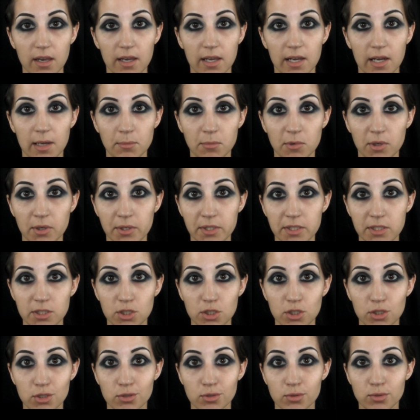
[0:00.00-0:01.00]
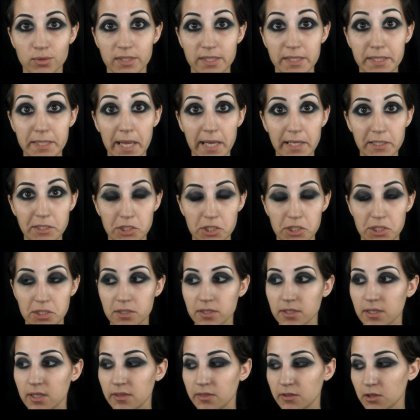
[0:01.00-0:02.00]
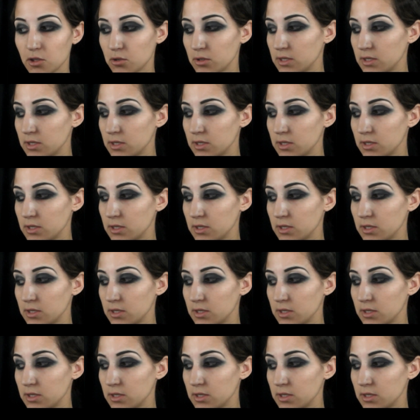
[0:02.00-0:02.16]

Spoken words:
and I'm going to use Sketch in the